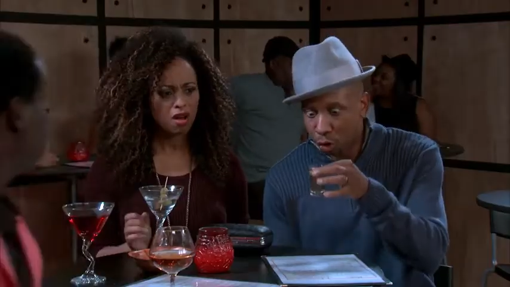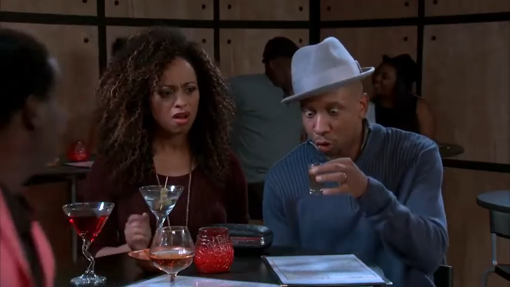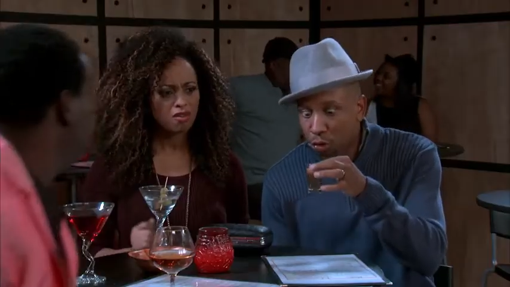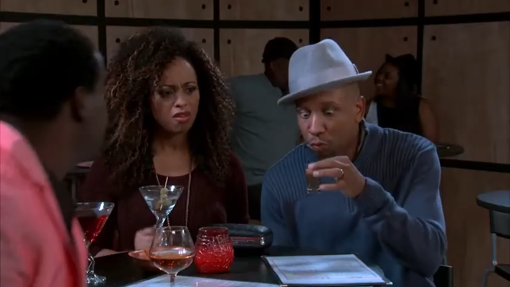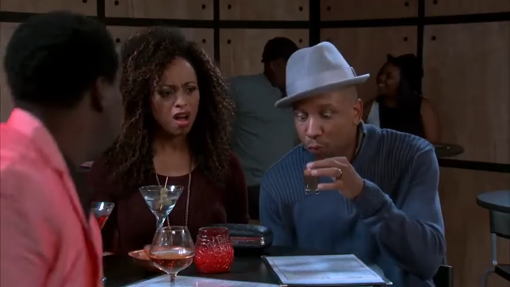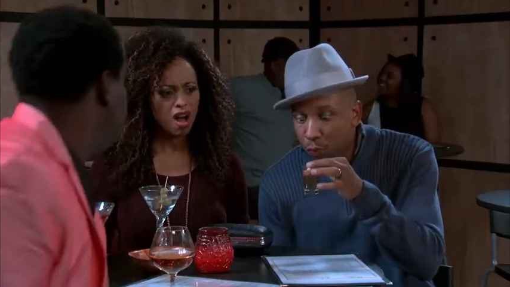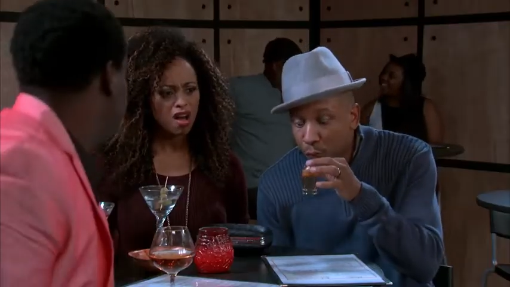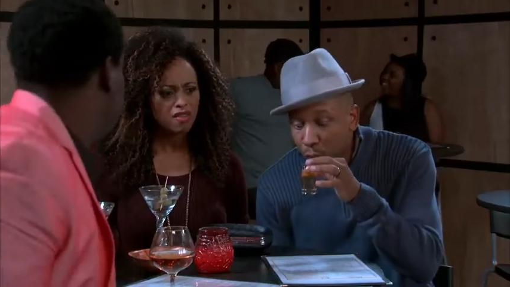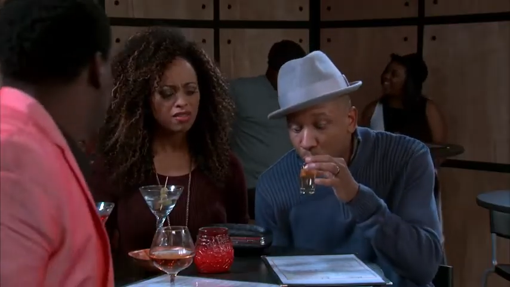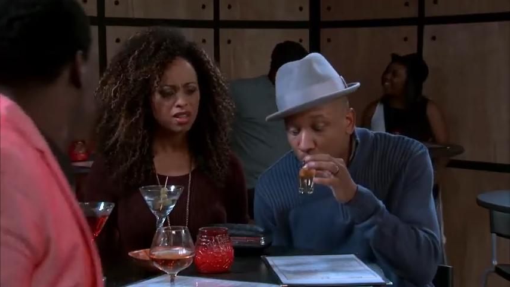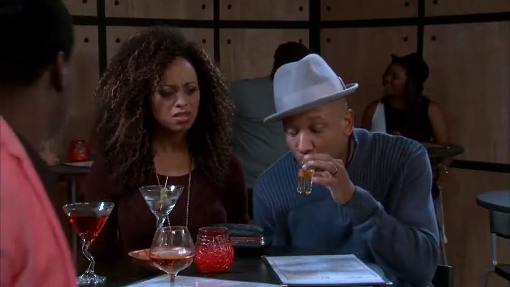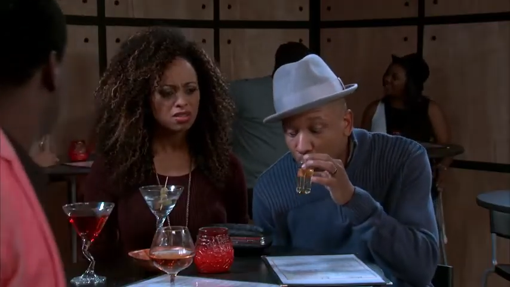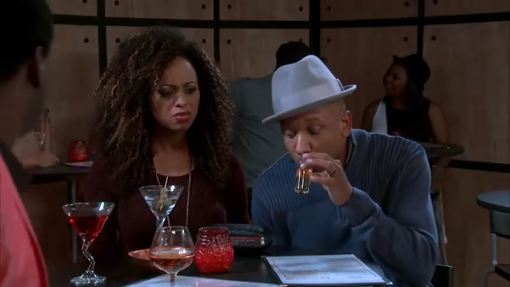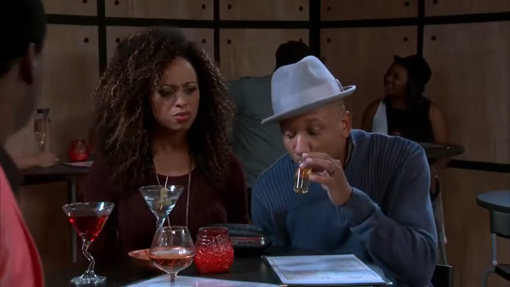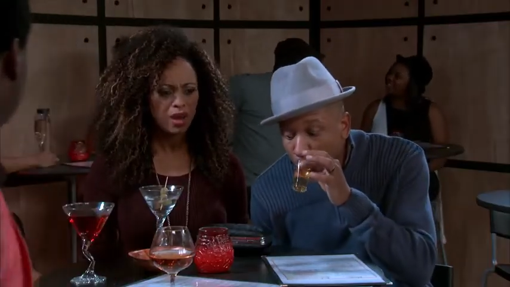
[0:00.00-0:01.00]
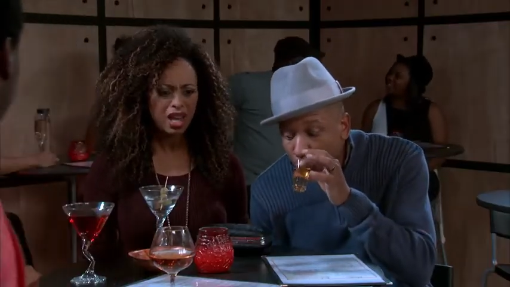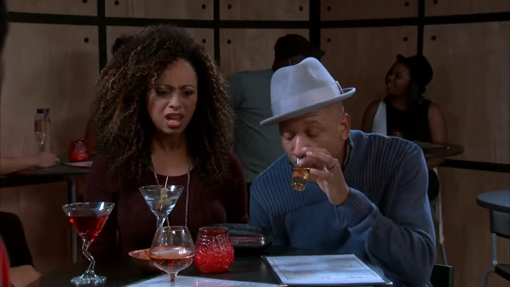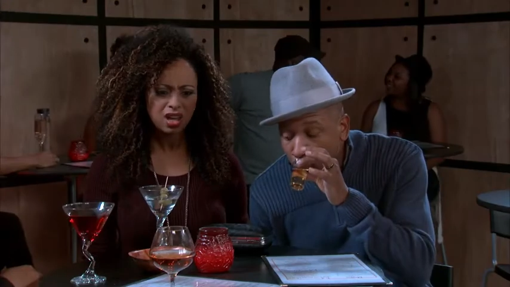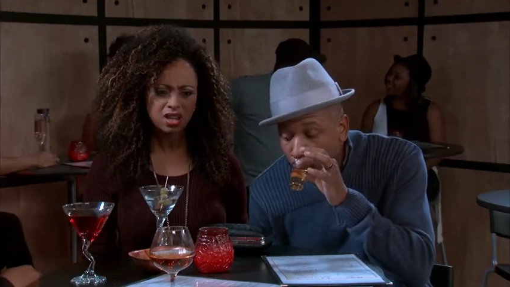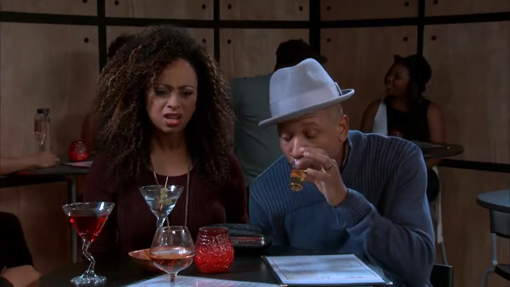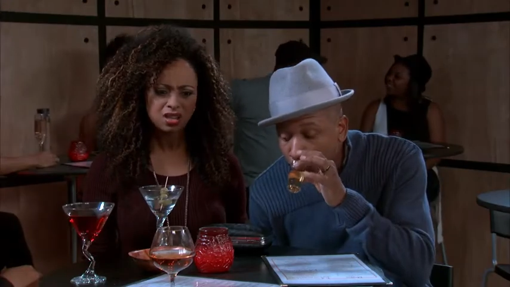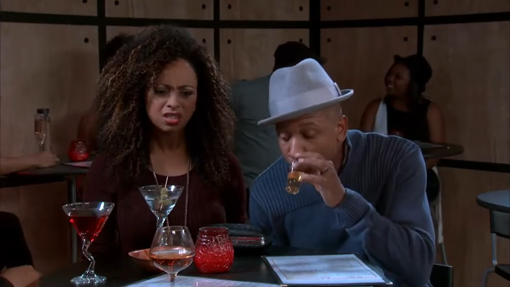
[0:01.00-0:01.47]
Speaker 1: Oh, office?
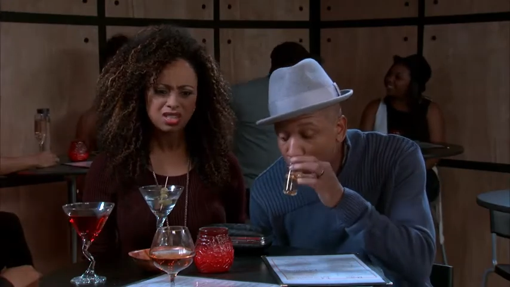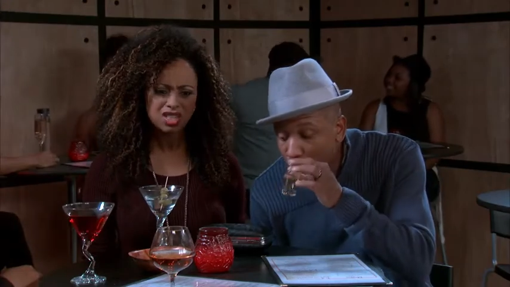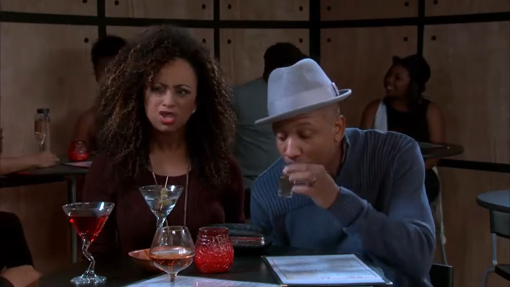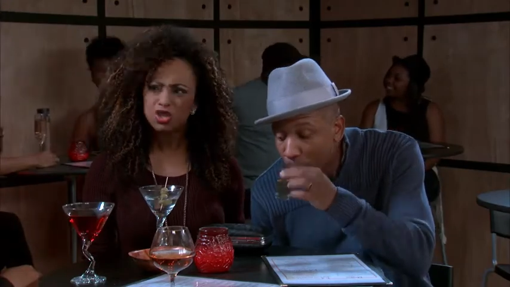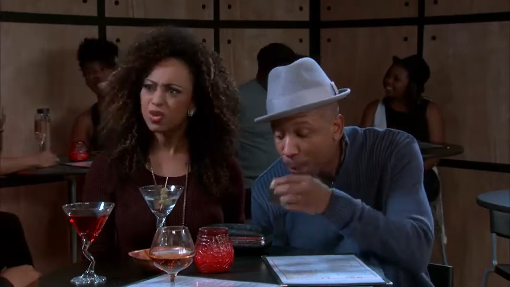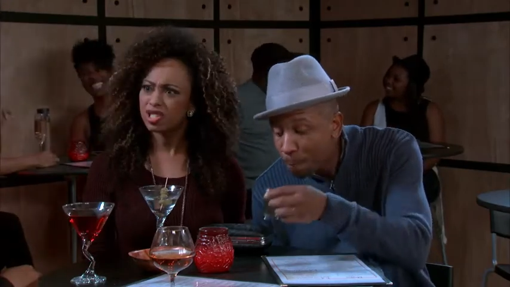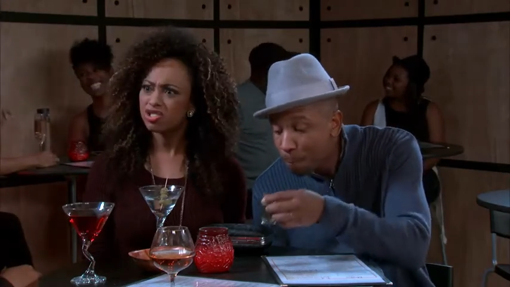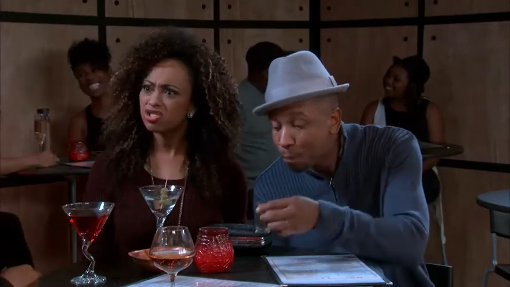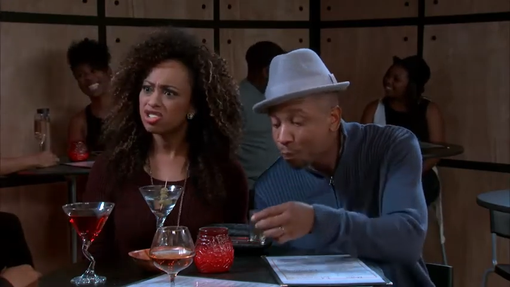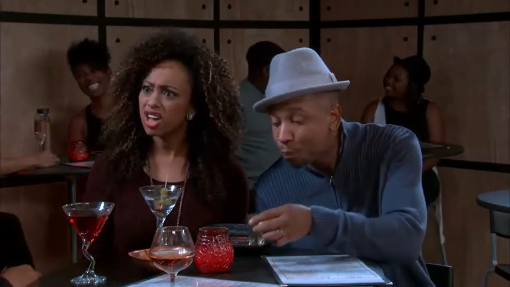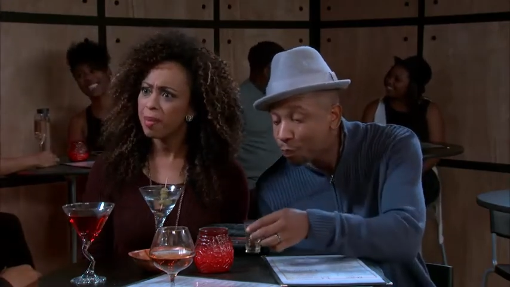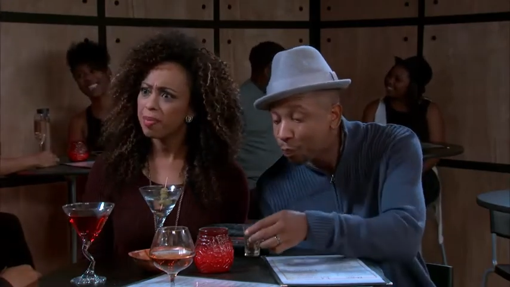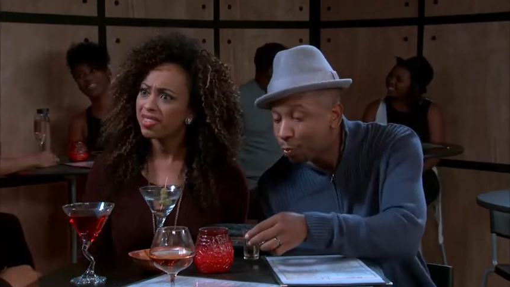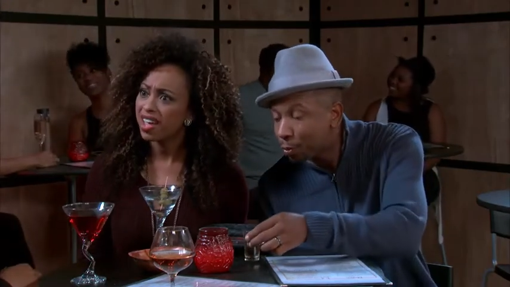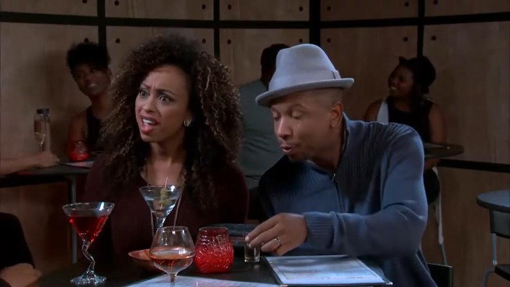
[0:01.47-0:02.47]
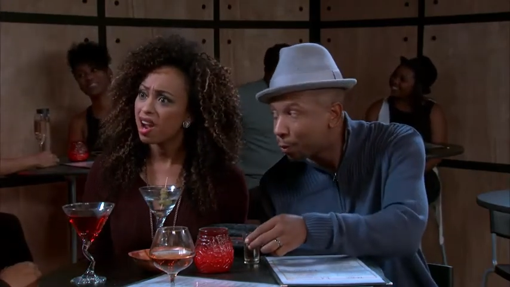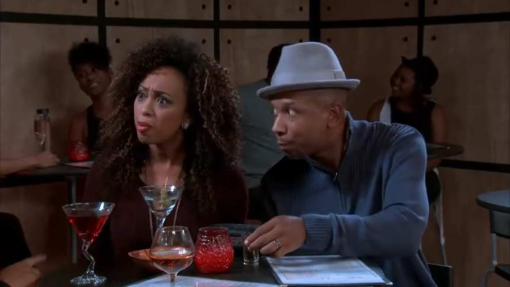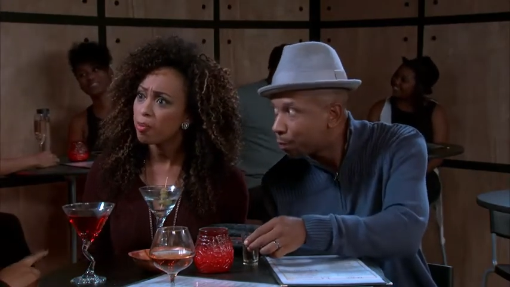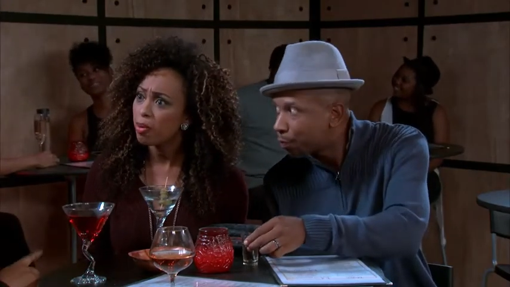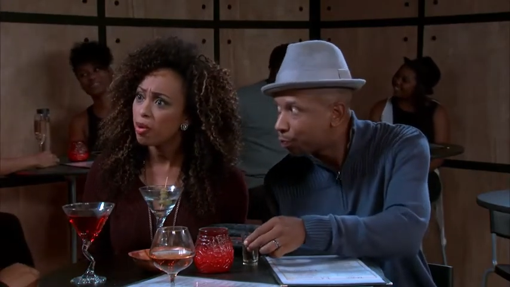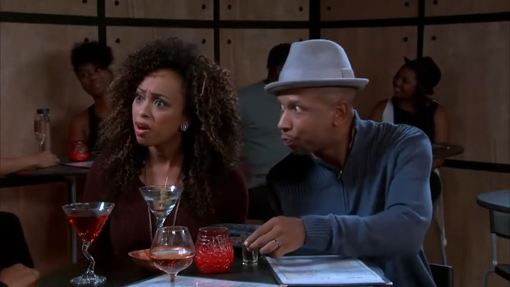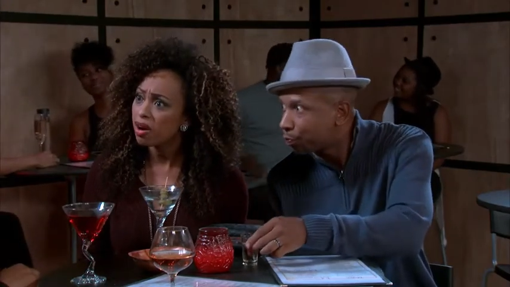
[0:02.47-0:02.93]
Wait, did you quit your job at the
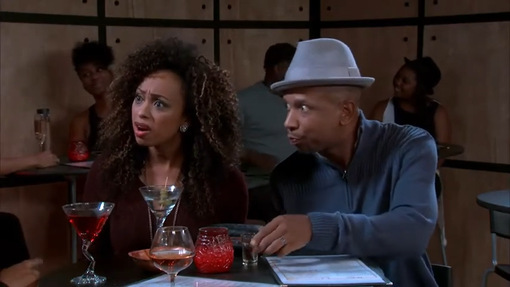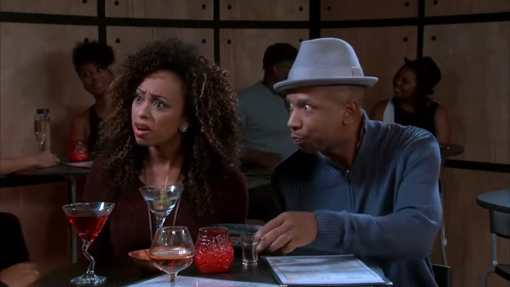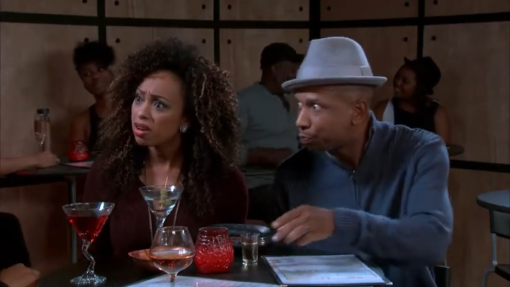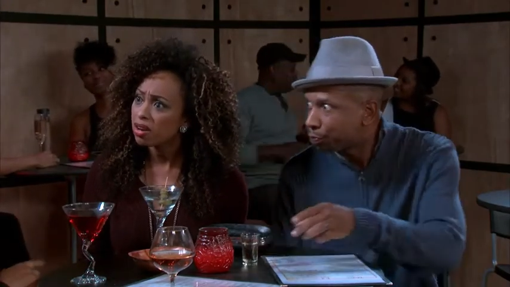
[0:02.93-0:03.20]
airport?